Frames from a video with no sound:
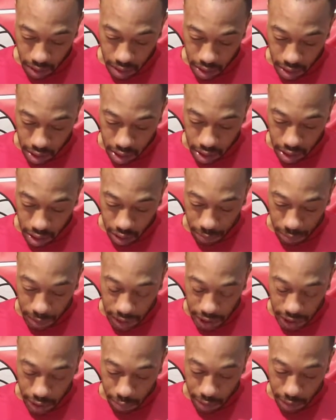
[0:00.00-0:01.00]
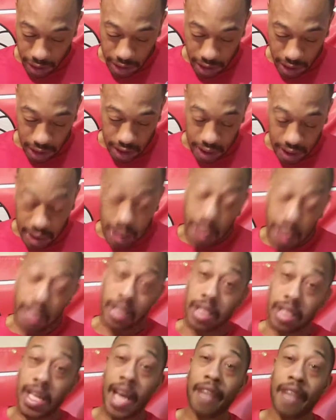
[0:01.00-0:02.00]
You know what I'm saying? Basically, it's saying
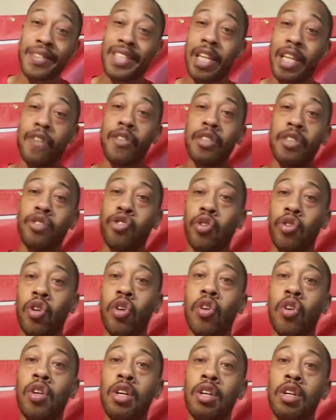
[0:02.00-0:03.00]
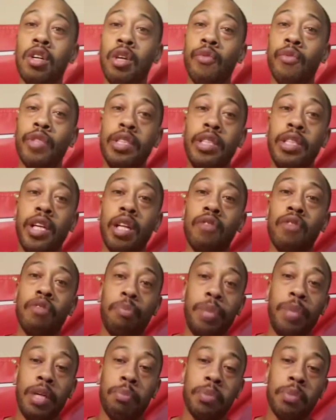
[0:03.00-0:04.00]
just have self-control when dealing with
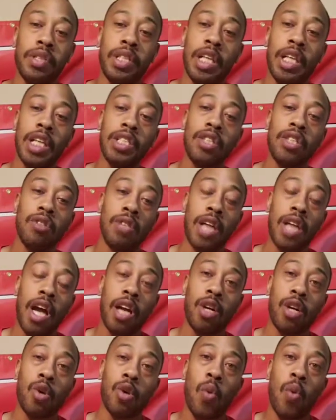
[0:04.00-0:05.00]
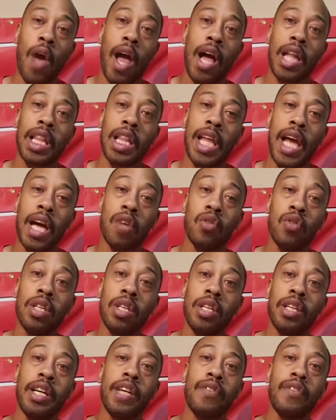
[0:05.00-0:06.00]
people, things. You don't got to go wild out
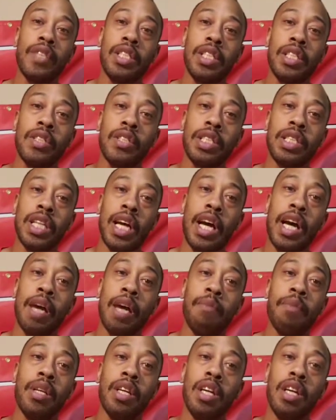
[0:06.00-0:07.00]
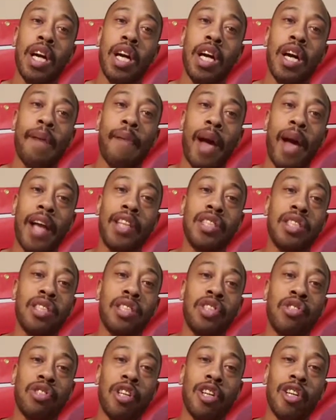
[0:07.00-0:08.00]
every single time. I used to
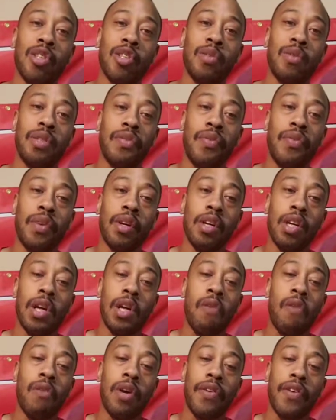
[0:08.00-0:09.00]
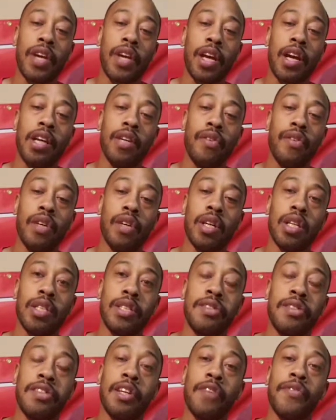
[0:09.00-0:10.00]
struggle with kind of
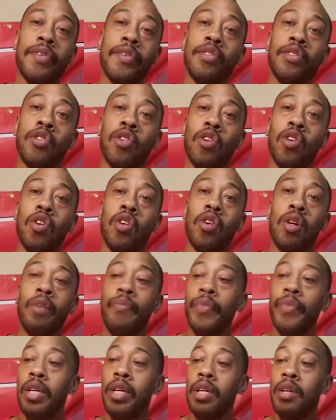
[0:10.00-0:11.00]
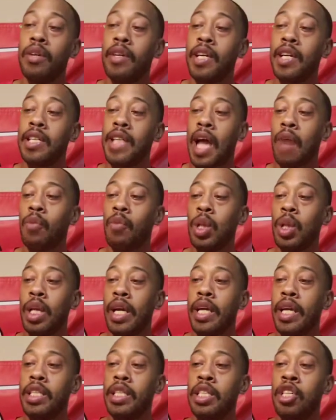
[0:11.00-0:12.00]
self-control because I would
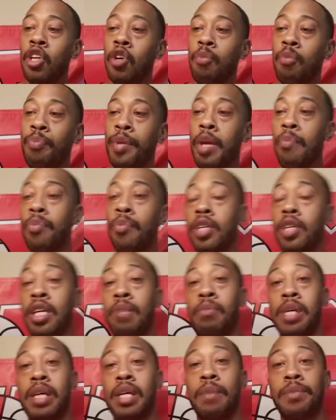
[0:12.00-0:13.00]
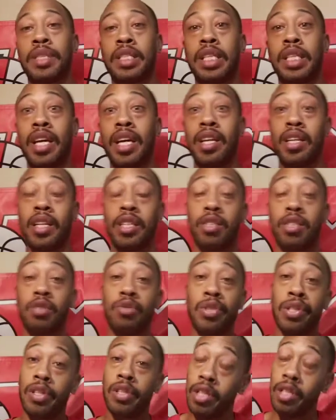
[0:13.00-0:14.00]
let, people get me upset and do
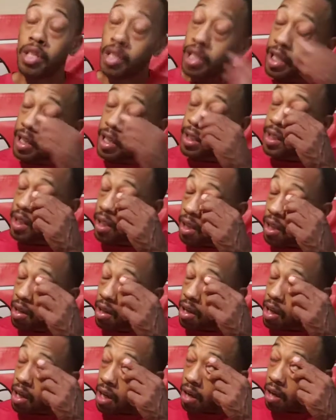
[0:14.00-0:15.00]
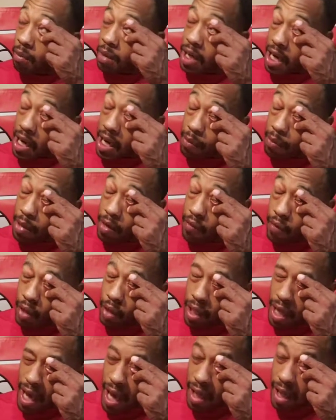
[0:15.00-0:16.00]
certain things. And I'd be
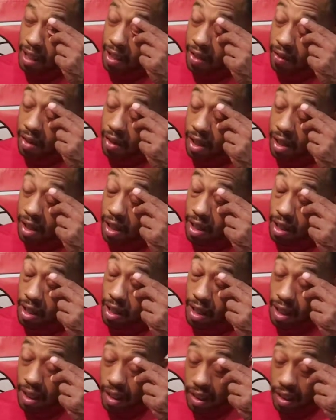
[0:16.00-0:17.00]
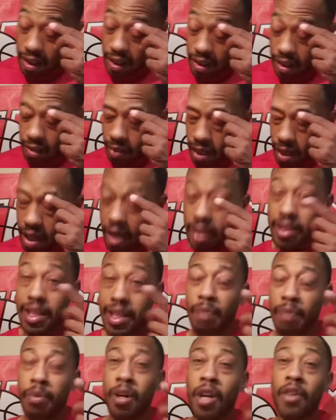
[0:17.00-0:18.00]
reactive. Excuse me,
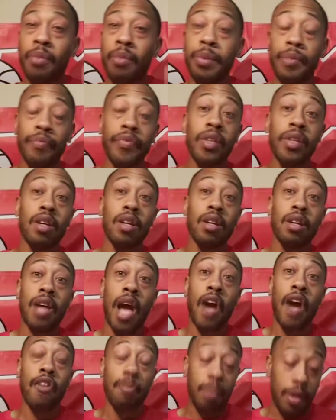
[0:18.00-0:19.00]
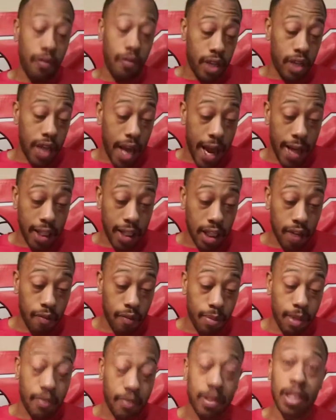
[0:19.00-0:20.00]
contact bothering me. I would be reactive,
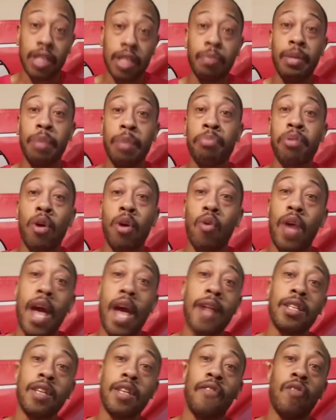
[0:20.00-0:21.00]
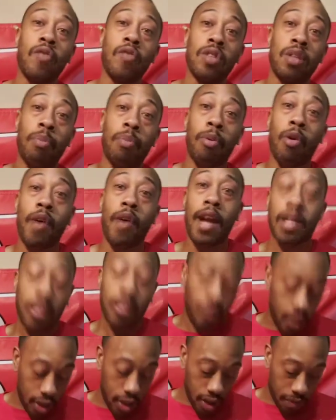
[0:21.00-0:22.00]
but let's be proactive. And one of the
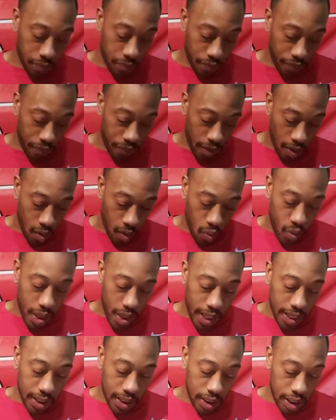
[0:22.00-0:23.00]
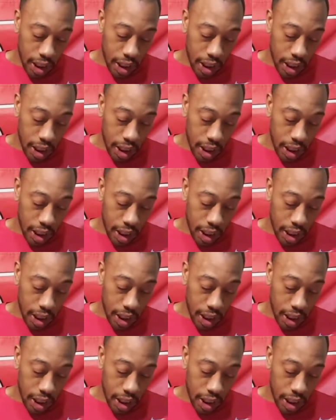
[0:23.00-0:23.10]
proactive ways,